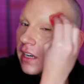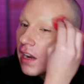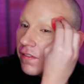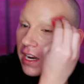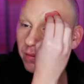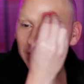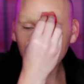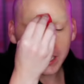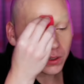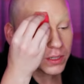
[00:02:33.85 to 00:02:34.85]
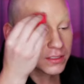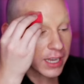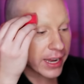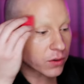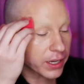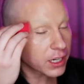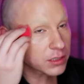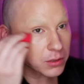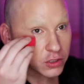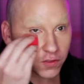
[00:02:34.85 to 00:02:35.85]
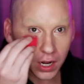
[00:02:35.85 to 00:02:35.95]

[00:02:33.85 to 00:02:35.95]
And I find with liquids, I don't get as much